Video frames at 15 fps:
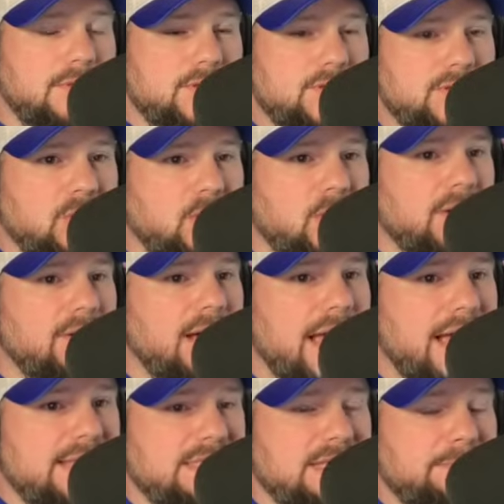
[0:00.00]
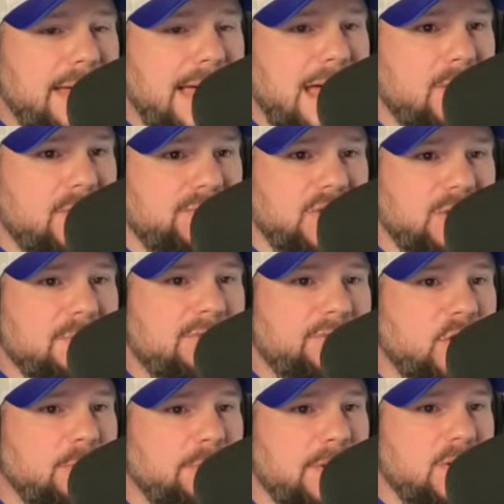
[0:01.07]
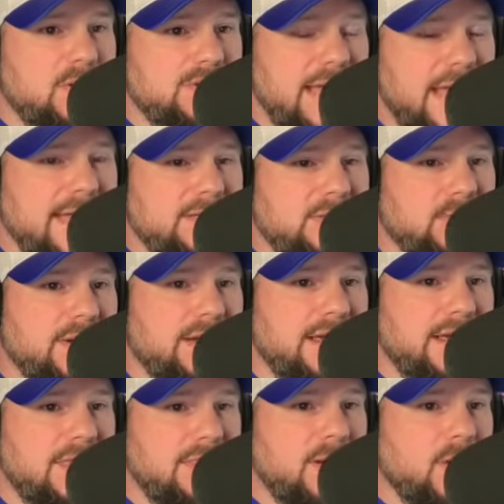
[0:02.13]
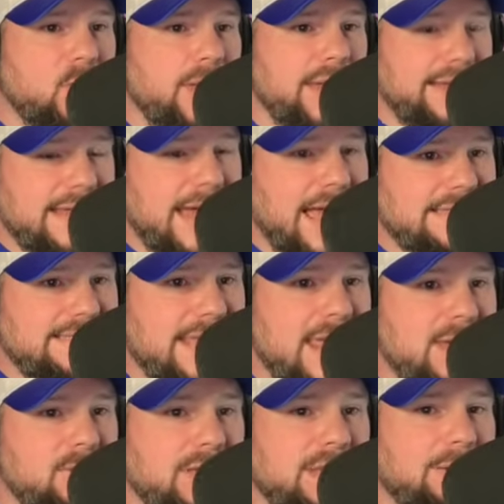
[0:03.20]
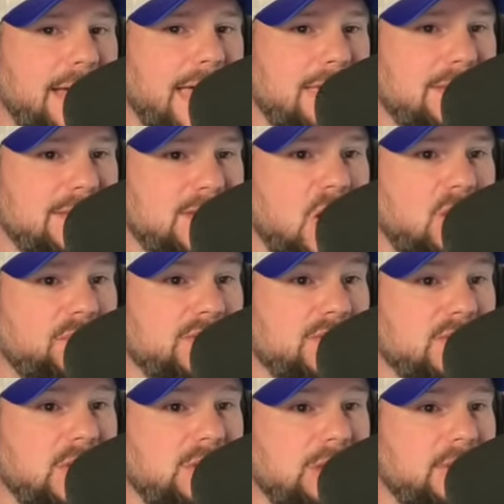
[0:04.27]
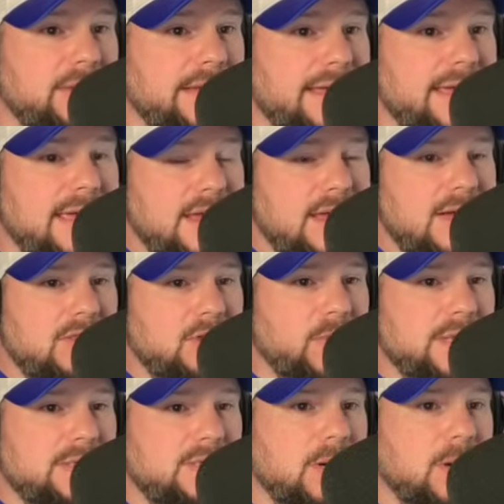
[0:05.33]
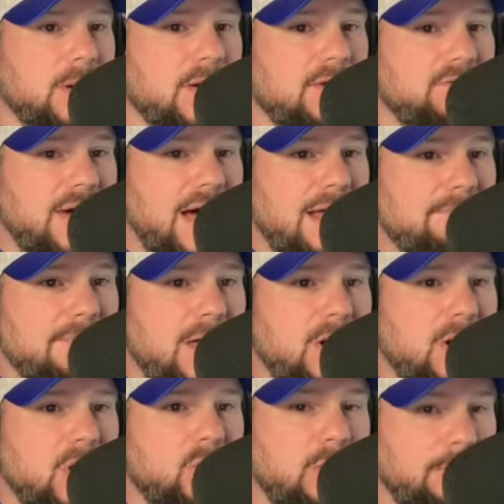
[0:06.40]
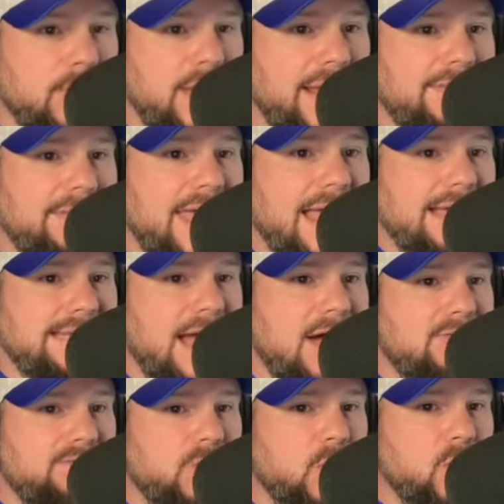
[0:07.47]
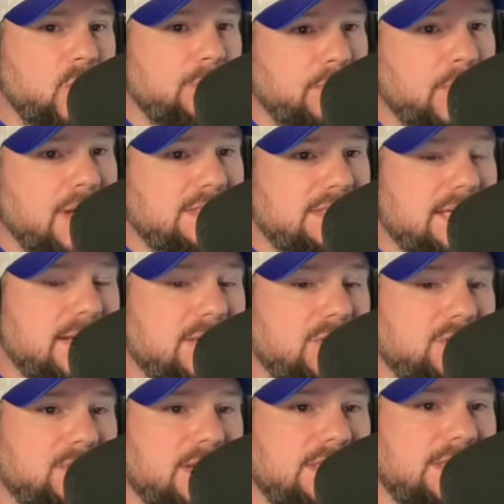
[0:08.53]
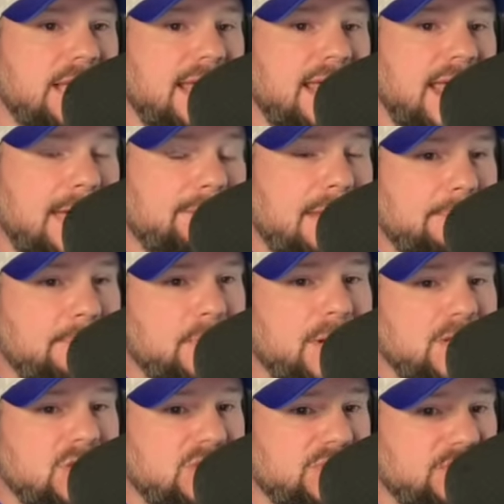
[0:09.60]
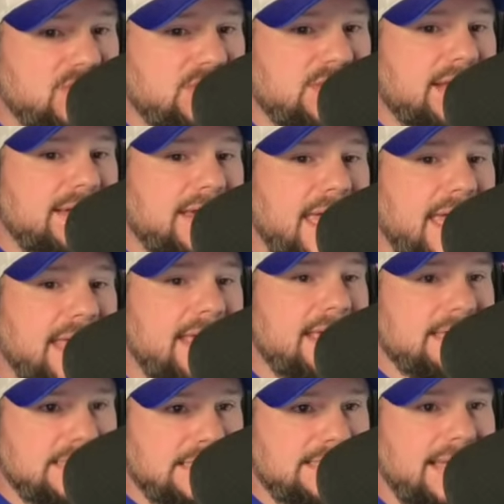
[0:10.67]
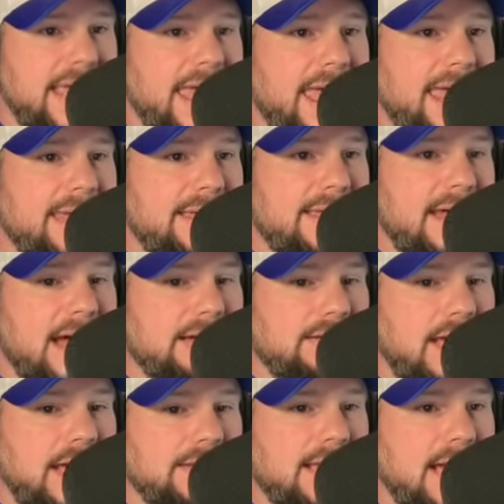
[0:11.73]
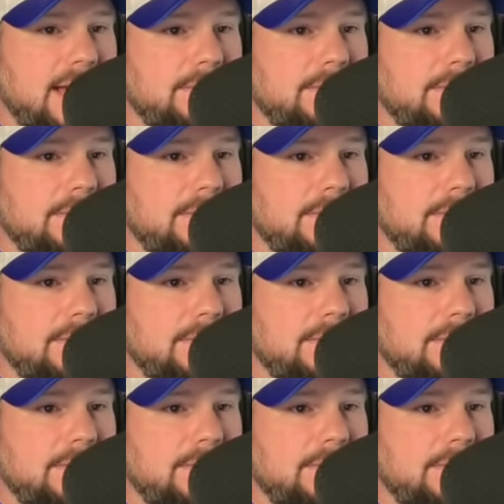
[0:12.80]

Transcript: The storylines abound for the Buffalo Bills entering their Week 9 date with the Miami Dolphins, including the return of Von Miller. We're breaking that down for you, plus the injuries and my predictions for Sunday today on Locked